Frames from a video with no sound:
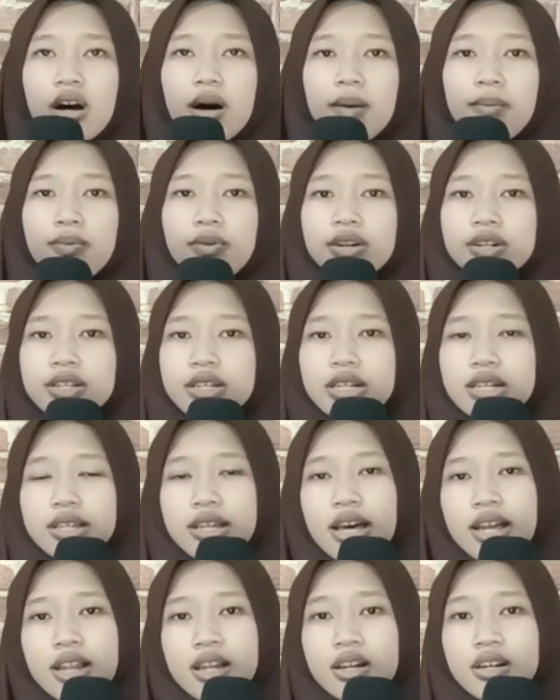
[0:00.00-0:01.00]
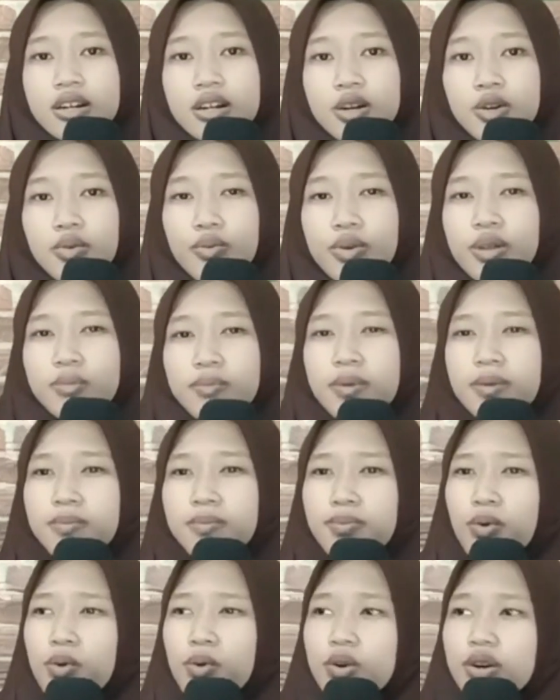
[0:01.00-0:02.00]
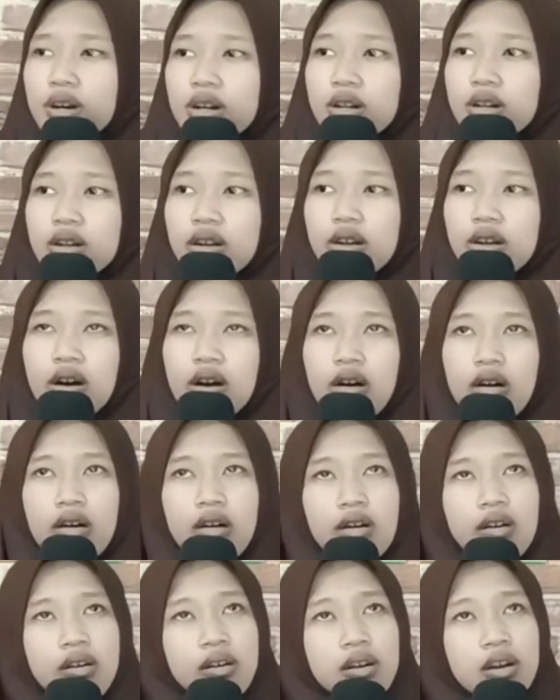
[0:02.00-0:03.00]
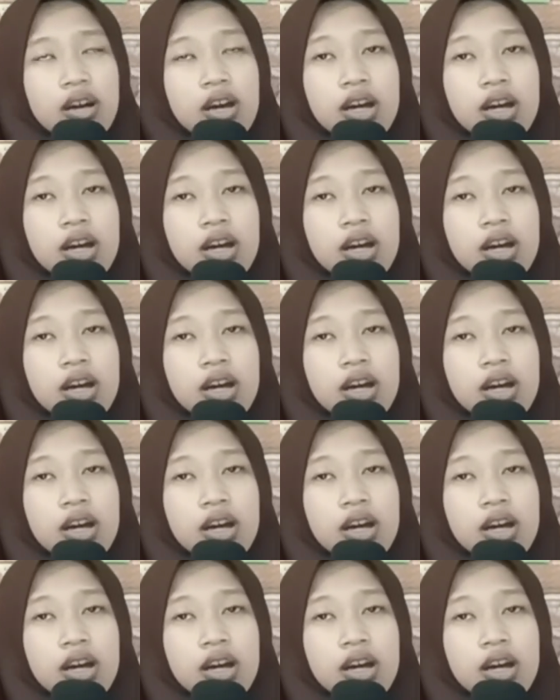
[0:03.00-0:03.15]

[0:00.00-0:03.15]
predict that Earth will be broken or